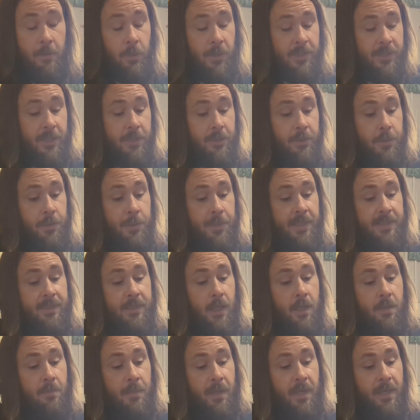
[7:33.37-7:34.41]
wasn't doing this
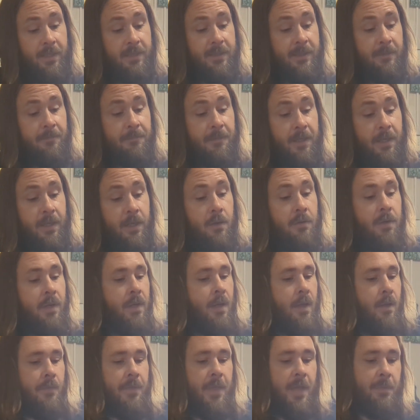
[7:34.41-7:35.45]
unboxing video,
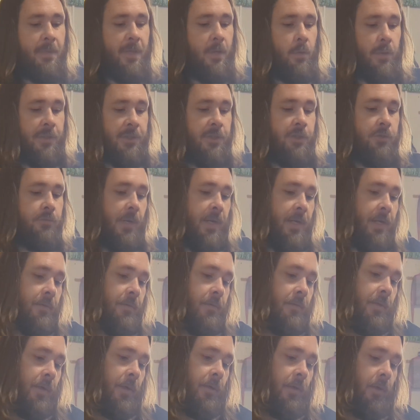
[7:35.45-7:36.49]
they'd be going straight
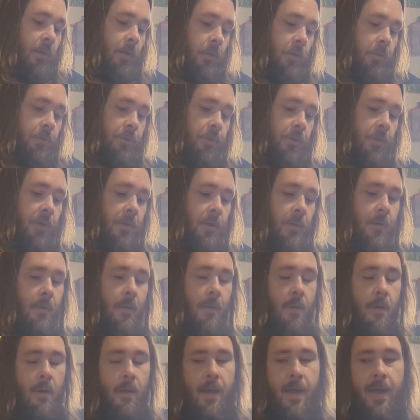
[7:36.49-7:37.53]
into their enclosure,
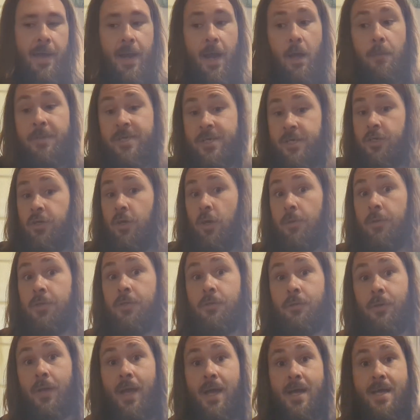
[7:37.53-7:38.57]
and I'll be showing
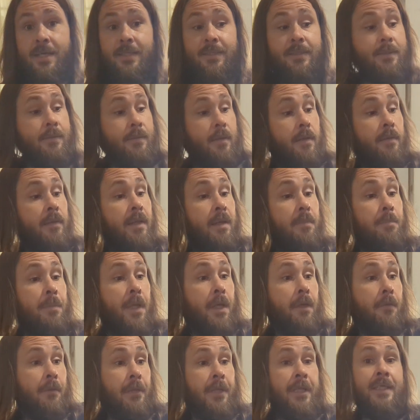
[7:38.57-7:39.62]
you guys them
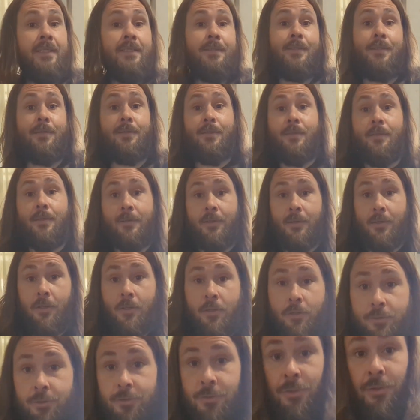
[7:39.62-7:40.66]
being released into their
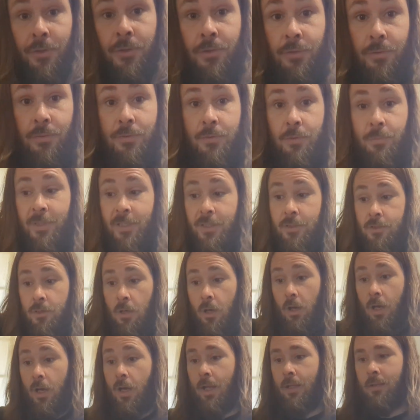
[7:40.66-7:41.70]
enclosure too, so we can
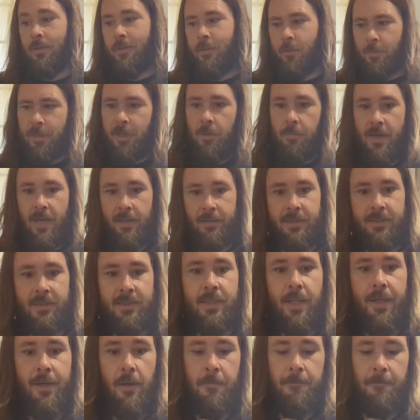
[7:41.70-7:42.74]
talk a little bit about the
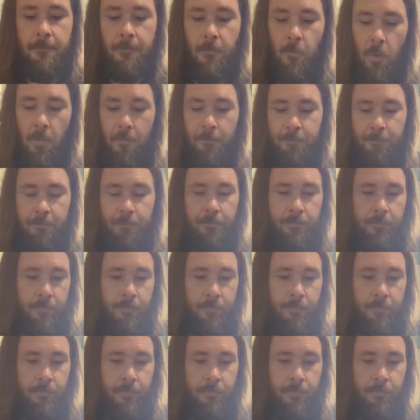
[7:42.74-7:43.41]
setup for them.